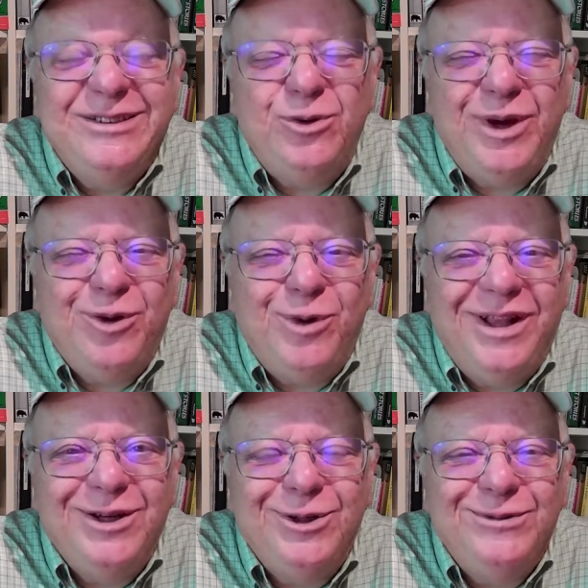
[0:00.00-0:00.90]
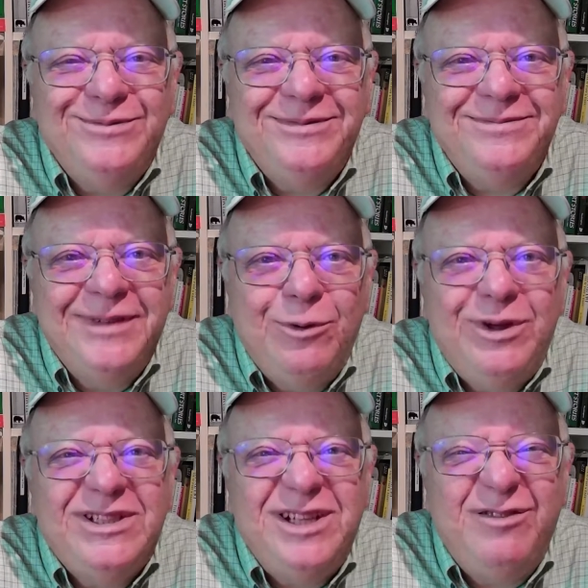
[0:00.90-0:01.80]
quite a while ago. I
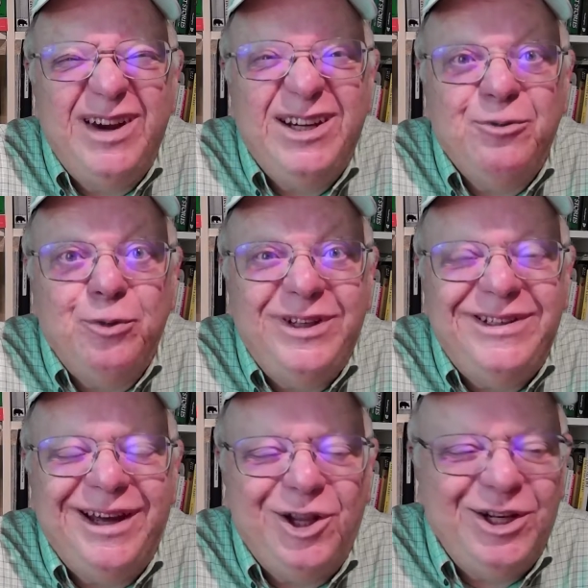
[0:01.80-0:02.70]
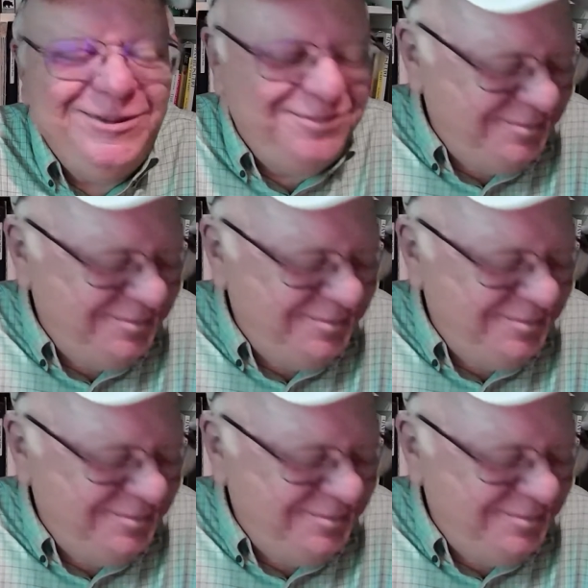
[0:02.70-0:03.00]
wanted to see if I could retell it.